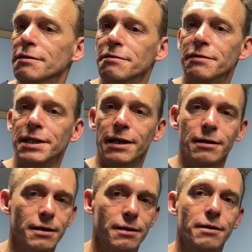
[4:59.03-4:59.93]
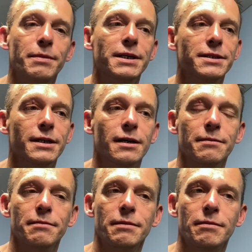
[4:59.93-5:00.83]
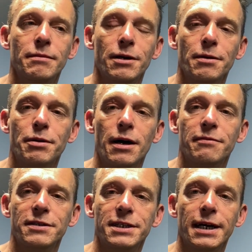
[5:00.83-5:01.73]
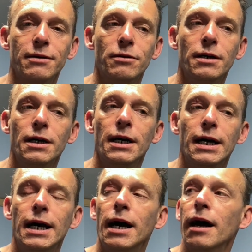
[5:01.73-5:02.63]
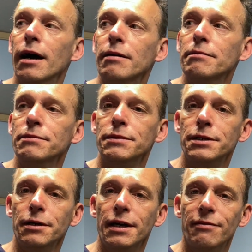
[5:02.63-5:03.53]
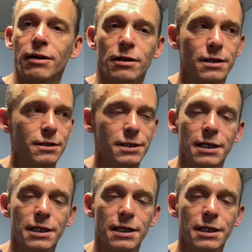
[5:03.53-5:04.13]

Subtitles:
video the bits that I'm going to put up for sale, so you can have a look and see